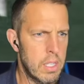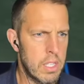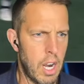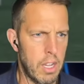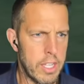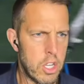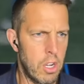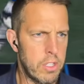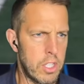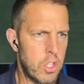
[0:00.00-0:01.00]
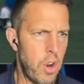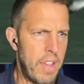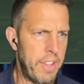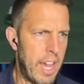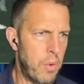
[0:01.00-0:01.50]
Charlie Jones and
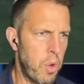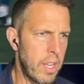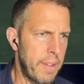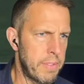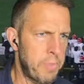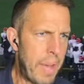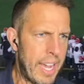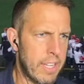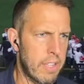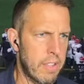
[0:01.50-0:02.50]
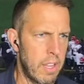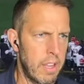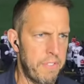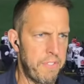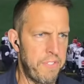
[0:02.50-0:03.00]
Trayveon Williams back to
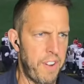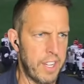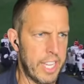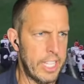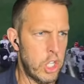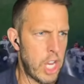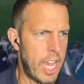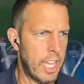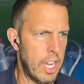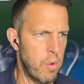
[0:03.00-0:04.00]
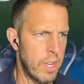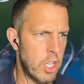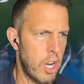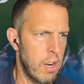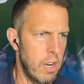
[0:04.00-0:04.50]
the funky, janky
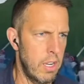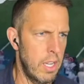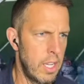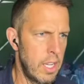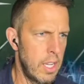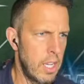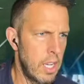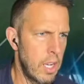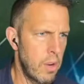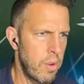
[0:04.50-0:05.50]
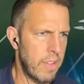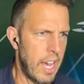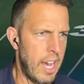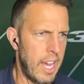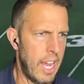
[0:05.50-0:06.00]
return. You
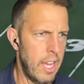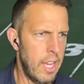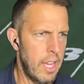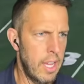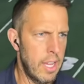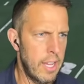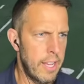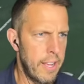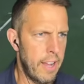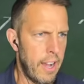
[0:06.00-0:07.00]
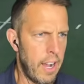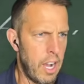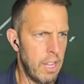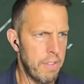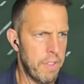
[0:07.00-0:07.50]
got
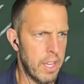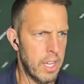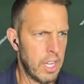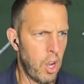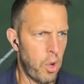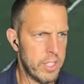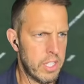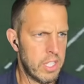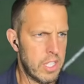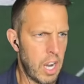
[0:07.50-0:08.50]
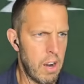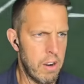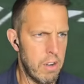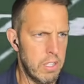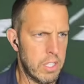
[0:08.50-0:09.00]
all of the Colts
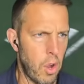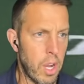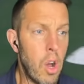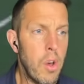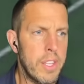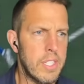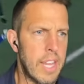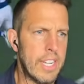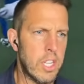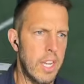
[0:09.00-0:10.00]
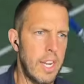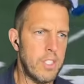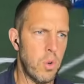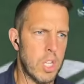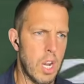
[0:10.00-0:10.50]
starters going, oh, this is actually a
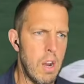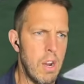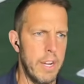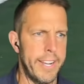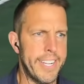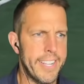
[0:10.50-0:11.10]
nice return.